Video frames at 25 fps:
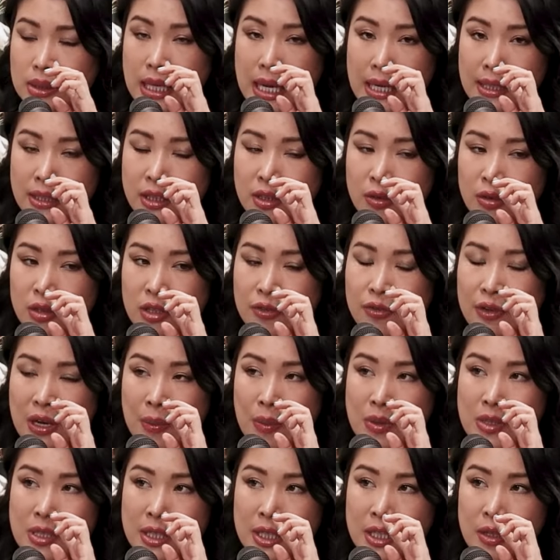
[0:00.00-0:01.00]
Yeah, so if I
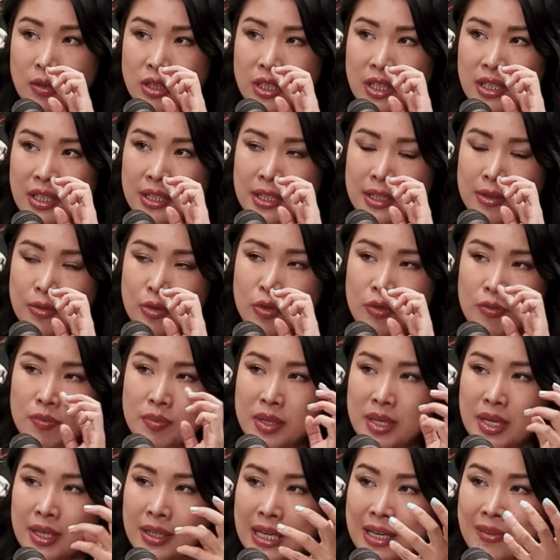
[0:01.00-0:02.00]
was a girl, she can get rid of
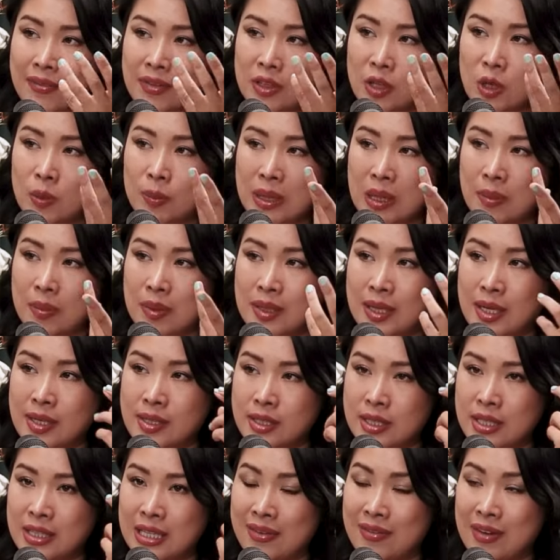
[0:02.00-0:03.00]
me and have a new baby that
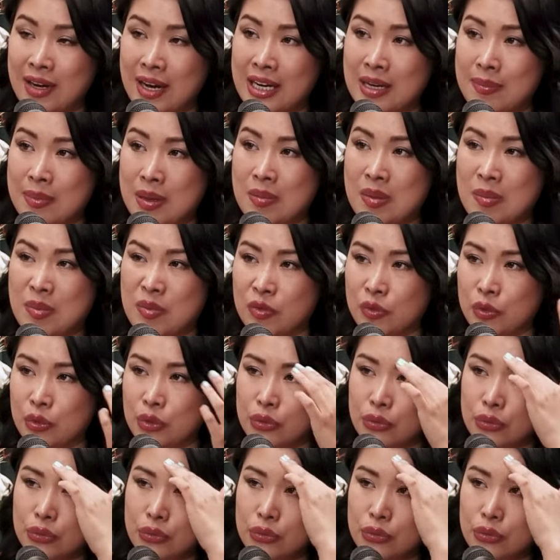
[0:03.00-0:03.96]
she never had a baby before.